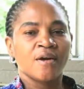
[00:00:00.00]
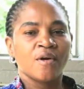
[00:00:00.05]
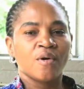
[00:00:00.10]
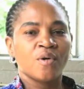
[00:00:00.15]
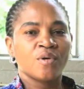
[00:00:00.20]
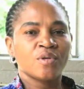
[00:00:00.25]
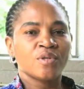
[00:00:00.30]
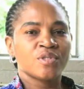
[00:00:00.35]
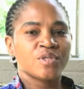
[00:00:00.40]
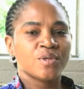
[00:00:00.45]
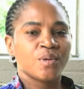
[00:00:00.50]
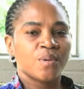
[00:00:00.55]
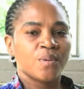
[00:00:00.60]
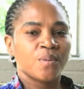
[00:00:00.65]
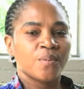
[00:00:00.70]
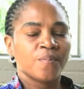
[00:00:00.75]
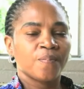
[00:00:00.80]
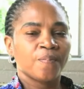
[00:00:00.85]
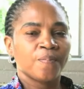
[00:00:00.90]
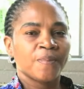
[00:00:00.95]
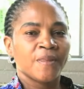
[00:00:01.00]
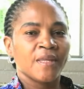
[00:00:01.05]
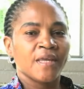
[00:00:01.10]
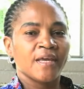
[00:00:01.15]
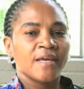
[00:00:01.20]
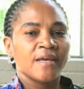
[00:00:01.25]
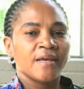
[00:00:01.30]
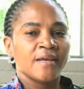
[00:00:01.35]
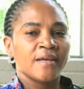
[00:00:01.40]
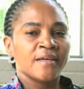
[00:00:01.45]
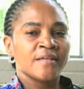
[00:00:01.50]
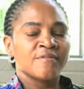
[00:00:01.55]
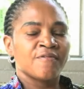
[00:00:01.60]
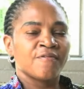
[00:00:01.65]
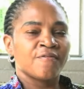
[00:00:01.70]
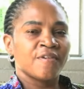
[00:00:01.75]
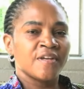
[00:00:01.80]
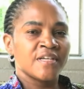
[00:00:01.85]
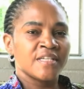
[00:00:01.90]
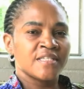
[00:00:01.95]
Also, a
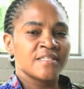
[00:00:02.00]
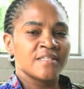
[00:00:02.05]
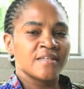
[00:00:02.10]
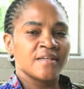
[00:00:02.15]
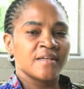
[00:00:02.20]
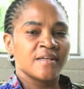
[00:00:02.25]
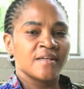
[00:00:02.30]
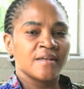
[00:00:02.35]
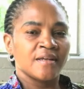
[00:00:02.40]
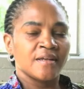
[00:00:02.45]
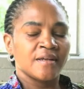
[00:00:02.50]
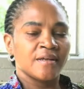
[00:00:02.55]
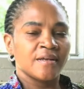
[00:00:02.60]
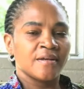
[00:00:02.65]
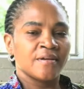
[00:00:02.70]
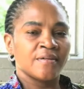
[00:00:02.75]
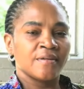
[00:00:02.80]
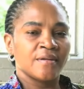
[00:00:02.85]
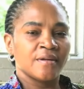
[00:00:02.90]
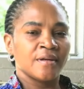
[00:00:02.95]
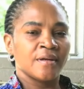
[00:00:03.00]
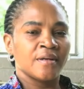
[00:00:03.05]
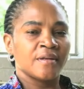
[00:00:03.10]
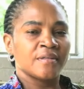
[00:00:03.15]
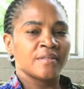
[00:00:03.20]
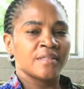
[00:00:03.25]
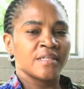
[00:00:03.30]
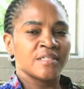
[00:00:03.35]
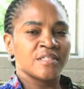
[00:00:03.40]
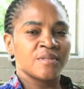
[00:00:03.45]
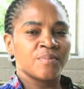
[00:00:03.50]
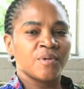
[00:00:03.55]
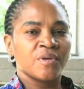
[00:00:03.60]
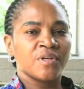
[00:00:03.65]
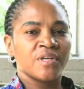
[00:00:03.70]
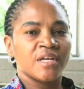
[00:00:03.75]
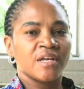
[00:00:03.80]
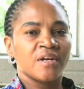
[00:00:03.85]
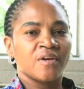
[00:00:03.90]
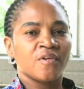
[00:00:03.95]
first uh,
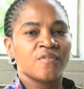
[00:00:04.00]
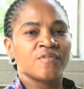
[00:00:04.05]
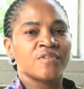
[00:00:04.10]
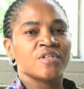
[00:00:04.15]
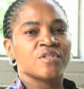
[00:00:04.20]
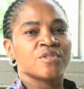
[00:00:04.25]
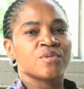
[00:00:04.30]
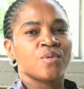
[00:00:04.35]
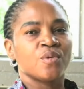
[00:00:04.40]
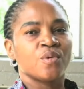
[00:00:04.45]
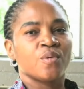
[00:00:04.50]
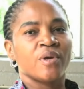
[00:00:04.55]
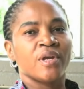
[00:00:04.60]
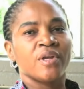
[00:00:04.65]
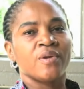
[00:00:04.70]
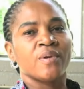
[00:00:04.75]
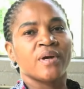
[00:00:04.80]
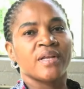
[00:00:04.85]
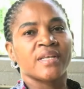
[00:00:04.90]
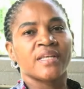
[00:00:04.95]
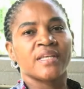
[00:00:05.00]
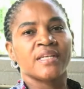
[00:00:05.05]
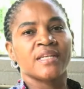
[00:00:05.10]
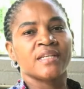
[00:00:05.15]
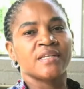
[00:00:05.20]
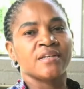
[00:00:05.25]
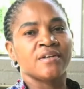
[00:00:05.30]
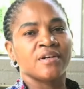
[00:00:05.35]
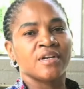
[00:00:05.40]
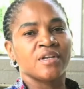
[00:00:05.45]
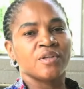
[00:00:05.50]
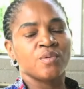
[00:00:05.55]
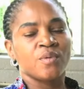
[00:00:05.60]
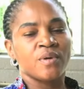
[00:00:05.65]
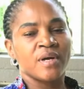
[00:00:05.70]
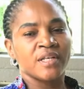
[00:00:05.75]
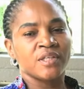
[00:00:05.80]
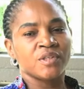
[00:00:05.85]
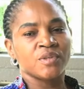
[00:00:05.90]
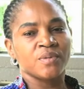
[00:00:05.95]
testimonial of the school where you attended grade
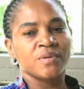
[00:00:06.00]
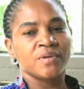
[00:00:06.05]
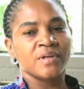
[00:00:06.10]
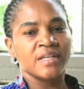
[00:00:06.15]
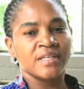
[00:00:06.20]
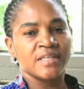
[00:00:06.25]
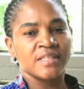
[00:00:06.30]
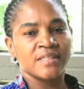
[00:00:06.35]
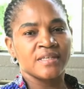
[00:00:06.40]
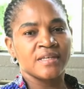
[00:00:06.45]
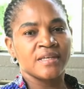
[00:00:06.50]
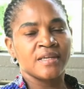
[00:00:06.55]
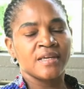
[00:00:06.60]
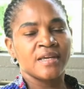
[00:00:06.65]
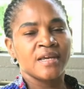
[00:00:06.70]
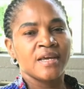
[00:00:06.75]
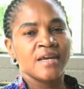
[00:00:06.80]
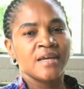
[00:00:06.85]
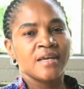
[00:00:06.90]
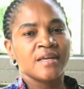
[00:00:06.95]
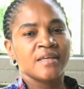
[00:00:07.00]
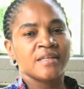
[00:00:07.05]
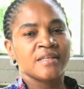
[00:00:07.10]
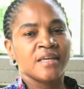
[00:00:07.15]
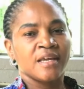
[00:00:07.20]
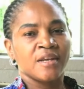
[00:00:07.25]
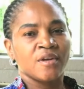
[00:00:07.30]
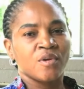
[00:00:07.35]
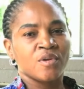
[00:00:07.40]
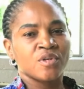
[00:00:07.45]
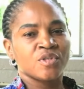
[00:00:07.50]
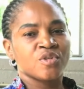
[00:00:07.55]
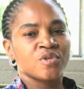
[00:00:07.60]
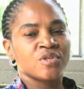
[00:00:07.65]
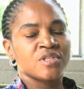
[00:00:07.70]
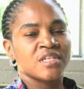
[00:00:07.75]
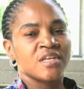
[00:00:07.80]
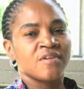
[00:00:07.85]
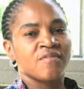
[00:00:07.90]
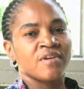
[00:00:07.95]
1 to grade 3, it can also
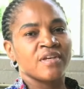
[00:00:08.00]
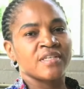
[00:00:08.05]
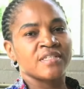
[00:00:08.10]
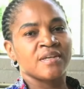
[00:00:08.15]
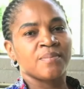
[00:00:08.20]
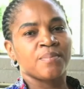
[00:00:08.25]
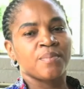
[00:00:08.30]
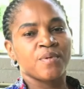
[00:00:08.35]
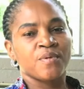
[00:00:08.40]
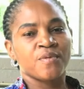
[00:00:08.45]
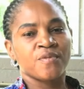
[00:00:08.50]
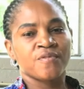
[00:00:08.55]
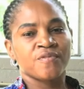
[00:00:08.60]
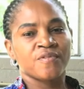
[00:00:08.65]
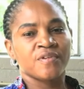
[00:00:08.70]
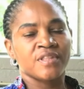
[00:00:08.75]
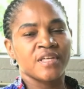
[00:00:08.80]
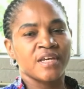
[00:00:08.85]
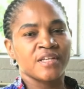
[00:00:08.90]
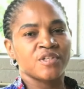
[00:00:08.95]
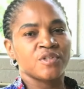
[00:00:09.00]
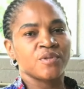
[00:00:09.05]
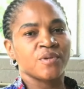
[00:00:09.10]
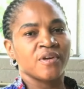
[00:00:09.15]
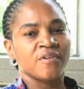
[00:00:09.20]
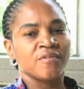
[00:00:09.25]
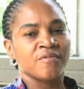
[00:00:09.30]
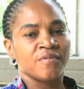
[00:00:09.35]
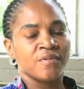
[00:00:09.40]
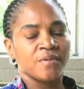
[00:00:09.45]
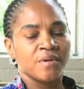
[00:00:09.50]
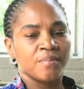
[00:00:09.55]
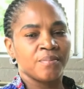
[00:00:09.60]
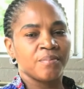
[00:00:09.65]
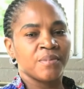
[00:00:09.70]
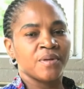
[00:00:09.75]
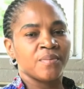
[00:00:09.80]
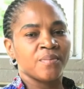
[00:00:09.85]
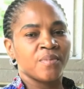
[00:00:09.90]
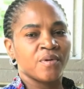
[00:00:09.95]
serve as a proof that you have
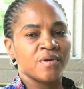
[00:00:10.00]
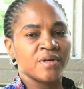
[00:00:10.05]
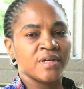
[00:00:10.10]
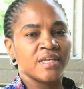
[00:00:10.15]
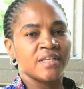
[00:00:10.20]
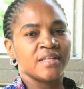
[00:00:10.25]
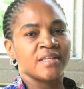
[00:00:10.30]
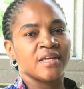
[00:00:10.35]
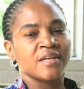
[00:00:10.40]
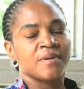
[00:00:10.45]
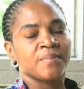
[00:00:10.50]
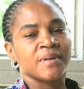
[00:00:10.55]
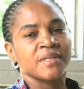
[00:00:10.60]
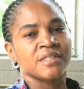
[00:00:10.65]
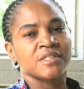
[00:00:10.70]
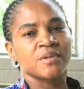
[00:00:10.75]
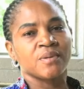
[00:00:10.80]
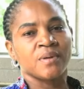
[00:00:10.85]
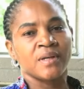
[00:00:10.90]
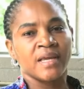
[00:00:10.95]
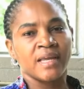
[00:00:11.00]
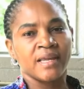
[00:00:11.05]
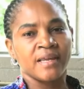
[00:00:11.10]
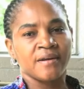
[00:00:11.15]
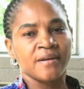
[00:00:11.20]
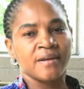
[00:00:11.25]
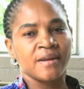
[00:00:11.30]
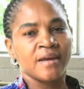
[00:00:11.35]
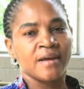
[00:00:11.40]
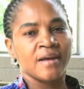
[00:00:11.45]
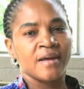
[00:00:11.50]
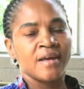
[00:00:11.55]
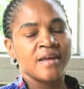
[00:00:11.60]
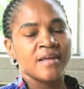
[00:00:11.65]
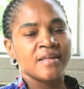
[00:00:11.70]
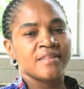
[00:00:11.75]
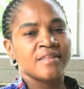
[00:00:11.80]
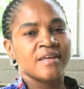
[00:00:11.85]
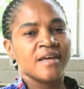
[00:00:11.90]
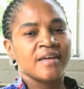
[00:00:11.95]
been born in that particular area.
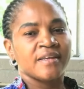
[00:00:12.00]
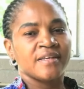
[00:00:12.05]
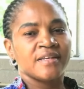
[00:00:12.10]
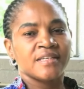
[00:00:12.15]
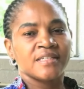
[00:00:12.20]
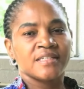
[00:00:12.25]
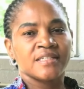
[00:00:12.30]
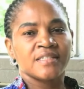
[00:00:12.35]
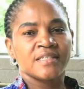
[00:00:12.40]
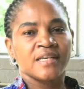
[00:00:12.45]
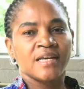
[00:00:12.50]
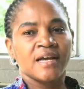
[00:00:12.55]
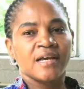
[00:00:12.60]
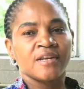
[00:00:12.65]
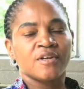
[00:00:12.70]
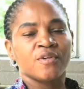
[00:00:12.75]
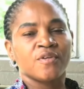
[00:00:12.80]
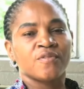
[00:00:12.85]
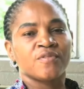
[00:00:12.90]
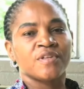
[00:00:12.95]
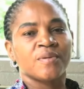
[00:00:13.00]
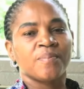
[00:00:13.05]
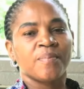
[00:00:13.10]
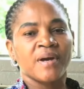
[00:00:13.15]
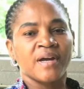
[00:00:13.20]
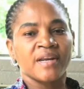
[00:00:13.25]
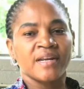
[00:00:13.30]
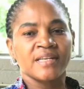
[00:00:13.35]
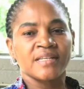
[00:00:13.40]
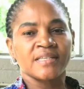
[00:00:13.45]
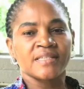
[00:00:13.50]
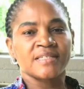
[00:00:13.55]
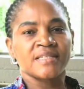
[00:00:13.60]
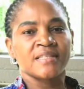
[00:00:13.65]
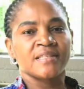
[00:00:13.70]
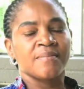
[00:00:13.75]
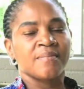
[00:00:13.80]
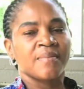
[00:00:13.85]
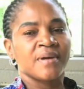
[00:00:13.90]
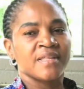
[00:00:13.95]
The identity card of the parents,
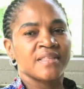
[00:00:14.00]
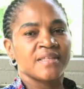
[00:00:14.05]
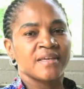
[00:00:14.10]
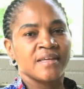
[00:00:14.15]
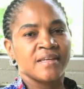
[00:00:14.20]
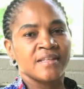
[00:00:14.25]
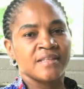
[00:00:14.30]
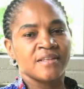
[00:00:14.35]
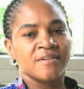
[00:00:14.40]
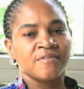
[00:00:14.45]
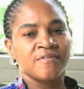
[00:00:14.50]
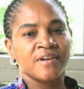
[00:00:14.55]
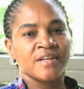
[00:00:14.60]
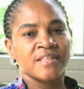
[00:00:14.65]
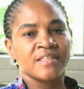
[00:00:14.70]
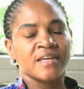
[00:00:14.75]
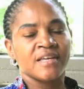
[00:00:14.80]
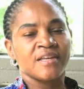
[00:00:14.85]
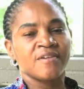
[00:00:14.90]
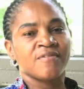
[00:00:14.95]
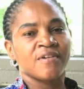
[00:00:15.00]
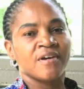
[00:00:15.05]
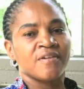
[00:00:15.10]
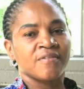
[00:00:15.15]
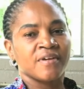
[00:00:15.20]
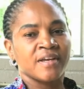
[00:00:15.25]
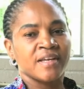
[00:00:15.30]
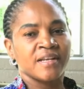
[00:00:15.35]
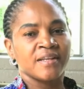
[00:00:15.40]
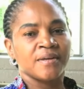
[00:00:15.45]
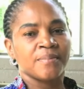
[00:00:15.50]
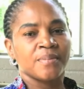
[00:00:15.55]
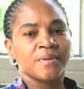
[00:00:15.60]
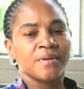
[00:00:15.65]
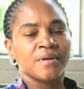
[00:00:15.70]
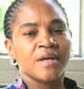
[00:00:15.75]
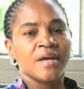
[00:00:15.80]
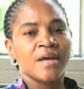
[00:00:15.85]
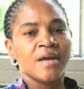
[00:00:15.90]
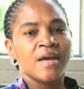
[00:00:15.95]
the mother and the father, if
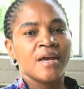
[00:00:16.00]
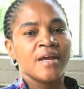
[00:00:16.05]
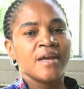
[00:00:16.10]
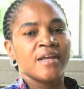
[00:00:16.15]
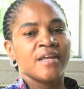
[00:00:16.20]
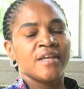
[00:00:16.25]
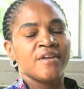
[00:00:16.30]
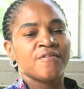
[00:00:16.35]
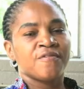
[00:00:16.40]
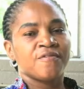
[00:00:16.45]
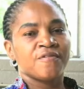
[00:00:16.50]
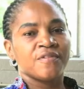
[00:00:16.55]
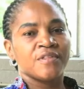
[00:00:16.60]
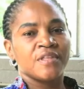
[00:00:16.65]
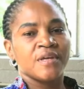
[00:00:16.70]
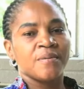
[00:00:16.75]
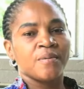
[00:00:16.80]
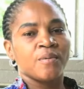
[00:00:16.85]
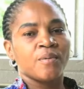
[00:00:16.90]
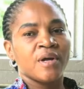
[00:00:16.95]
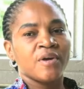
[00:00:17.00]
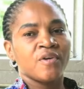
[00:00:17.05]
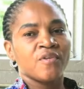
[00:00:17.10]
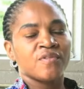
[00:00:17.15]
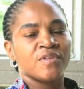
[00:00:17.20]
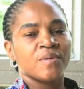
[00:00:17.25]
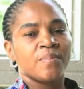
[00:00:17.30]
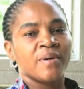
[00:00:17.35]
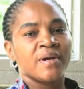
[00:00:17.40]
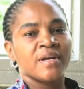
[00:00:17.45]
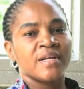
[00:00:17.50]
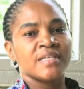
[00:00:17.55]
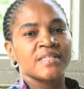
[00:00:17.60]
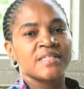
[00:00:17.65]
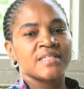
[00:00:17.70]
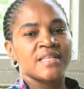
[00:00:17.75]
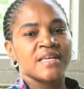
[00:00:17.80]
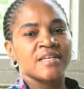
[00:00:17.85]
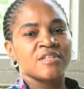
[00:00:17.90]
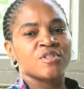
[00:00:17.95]
available. If the, one of the
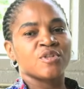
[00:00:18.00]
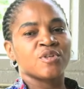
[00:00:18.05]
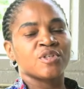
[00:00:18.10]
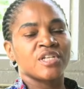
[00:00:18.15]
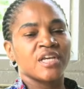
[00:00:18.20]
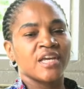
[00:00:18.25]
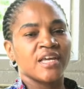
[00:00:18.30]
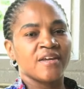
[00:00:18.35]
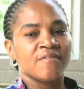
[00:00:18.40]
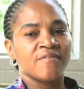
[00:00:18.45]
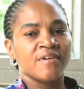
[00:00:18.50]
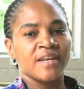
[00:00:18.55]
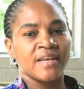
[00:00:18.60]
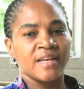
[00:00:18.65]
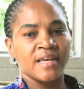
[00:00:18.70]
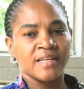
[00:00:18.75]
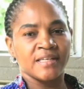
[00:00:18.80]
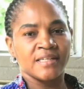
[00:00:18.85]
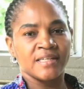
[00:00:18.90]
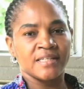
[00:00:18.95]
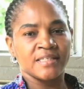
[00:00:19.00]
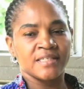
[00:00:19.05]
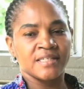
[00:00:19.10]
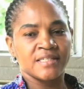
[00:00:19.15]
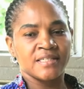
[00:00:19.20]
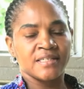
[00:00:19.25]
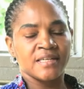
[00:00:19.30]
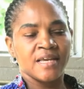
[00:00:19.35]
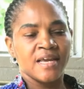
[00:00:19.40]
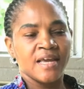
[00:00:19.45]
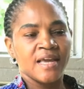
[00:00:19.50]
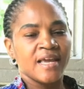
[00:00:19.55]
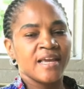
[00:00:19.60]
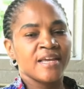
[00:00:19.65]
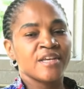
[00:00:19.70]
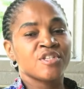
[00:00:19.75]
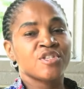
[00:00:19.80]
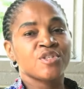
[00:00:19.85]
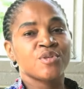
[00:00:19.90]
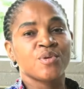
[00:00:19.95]
parents does not have an identity,
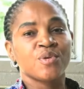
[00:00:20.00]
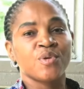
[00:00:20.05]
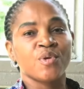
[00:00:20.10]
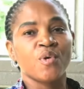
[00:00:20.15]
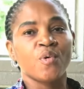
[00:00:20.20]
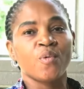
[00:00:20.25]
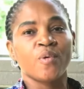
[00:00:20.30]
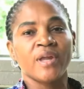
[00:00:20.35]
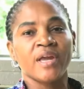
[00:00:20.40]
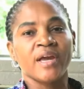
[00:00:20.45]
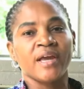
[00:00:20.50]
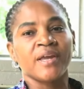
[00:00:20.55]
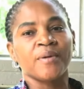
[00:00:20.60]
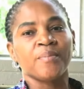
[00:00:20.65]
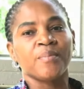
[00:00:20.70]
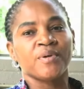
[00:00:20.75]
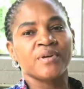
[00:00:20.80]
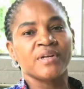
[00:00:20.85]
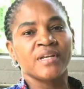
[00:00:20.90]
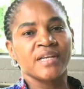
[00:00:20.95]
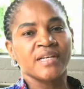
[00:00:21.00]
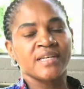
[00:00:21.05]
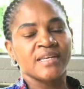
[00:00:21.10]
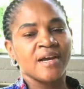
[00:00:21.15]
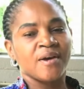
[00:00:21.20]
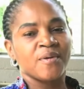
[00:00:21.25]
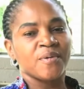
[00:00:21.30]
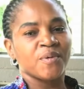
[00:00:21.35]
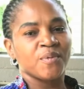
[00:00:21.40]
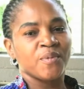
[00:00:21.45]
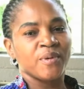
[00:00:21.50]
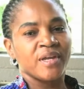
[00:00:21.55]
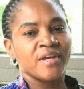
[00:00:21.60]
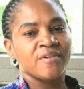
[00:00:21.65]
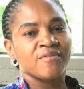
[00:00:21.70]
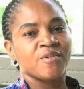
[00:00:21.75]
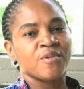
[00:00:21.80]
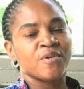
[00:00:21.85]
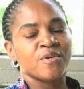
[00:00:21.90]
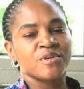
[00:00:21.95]
as you know, we are a border town, we
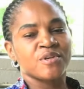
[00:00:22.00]
have